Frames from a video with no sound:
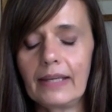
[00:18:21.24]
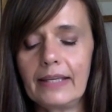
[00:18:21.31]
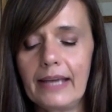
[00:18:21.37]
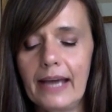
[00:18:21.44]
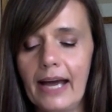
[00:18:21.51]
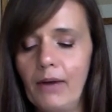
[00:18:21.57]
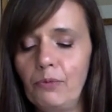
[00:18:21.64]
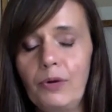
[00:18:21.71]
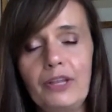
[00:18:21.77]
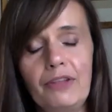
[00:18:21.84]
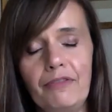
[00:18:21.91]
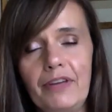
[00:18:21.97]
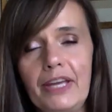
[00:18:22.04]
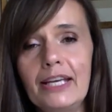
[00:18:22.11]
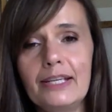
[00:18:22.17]
yeah,
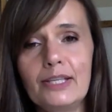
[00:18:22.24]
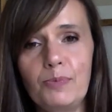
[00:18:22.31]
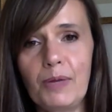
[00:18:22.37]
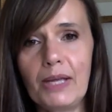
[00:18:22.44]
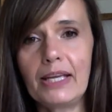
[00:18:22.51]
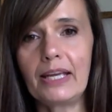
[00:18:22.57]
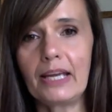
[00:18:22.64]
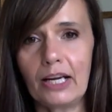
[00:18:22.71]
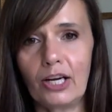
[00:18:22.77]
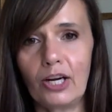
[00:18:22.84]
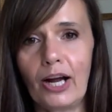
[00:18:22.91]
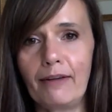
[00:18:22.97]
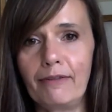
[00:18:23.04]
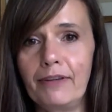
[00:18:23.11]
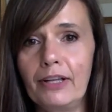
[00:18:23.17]
with Venus being here,
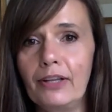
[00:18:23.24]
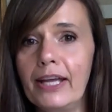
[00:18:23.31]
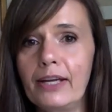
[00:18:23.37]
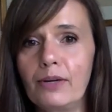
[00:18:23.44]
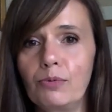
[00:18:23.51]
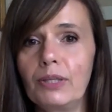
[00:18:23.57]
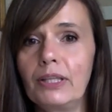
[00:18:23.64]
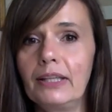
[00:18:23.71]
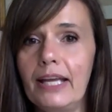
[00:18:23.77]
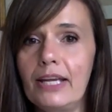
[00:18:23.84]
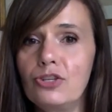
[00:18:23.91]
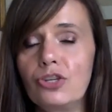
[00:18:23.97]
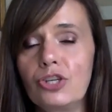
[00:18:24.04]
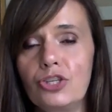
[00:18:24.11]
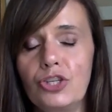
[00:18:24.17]
I feel like
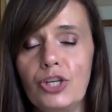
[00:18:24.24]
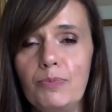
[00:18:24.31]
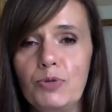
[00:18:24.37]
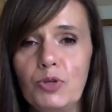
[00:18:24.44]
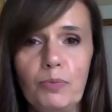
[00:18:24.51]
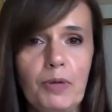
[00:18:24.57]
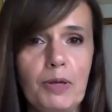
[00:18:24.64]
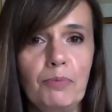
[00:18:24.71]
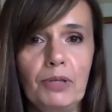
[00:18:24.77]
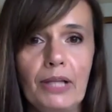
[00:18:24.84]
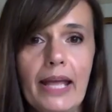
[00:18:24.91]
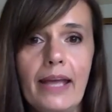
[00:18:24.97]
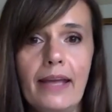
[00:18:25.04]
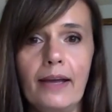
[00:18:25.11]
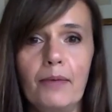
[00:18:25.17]
relationships will be
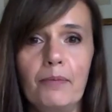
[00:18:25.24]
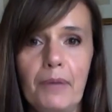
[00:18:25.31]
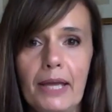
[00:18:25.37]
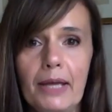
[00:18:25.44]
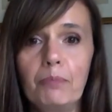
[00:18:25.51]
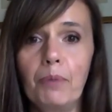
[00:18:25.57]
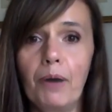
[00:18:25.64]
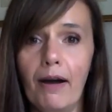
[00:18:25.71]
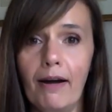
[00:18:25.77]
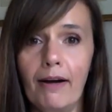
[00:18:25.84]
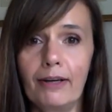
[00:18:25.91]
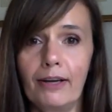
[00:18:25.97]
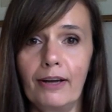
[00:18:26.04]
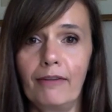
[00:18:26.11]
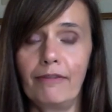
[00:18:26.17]
playing a big
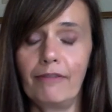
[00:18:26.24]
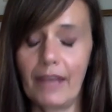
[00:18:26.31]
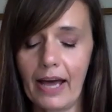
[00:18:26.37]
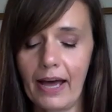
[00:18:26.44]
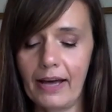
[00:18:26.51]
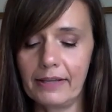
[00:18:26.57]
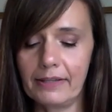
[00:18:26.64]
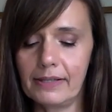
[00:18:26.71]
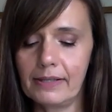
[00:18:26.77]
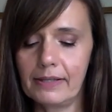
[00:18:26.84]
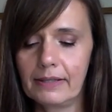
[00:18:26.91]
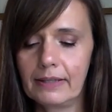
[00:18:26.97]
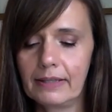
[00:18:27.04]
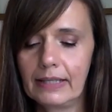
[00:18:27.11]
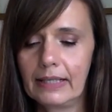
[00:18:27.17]
part of that.
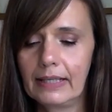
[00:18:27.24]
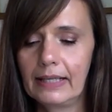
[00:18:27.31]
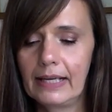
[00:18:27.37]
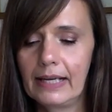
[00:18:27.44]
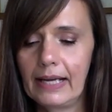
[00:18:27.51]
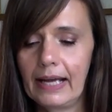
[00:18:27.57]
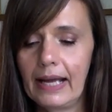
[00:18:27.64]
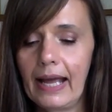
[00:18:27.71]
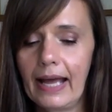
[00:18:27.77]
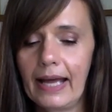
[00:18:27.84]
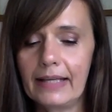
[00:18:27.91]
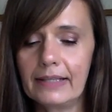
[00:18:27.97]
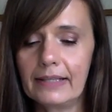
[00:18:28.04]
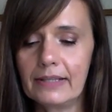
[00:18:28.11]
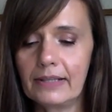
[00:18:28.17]

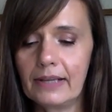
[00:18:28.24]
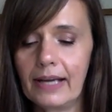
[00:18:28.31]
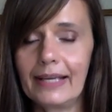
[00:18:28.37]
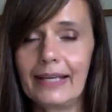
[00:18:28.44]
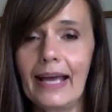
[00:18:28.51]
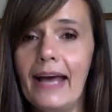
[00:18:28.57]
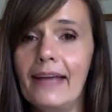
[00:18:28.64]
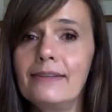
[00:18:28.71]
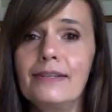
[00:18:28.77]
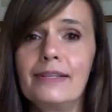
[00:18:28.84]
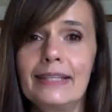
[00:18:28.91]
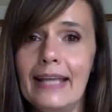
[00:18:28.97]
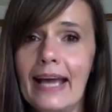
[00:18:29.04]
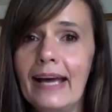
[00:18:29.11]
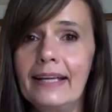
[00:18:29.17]
And again,
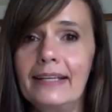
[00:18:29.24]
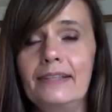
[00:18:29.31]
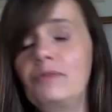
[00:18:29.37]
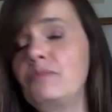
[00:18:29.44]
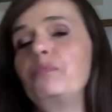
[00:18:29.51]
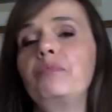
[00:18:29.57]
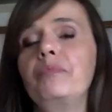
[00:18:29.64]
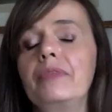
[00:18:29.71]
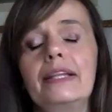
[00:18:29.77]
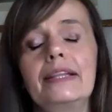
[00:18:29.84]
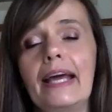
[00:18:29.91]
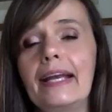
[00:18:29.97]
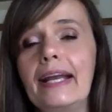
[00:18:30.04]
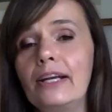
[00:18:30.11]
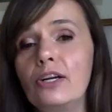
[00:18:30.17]
that
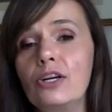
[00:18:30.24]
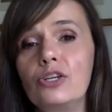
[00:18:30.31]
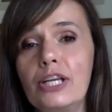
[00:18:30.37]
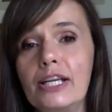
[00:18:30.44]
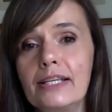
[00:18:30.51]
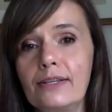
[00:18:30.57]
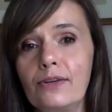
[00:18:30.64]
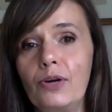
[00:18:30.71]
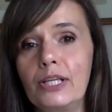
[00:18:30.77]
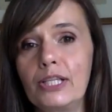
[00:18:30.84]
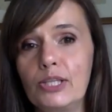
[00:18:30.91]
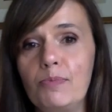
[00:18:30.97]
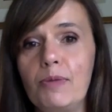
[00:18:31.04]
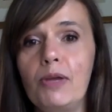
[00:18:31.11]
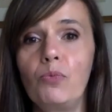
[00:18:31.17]
energy is going
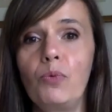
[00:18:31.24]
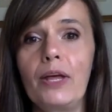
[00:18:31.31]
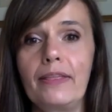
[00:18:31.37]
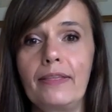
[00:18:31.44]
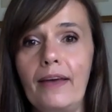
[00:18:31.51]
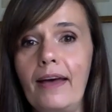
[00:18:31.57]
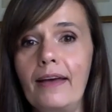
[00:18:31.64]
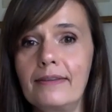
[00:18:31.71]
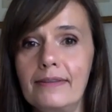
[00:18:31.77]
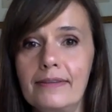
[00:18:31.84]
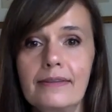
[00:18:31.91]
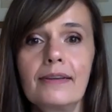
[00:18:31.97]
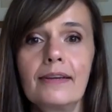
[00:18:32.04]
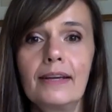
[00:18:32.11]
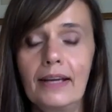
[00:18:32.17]
to be with us,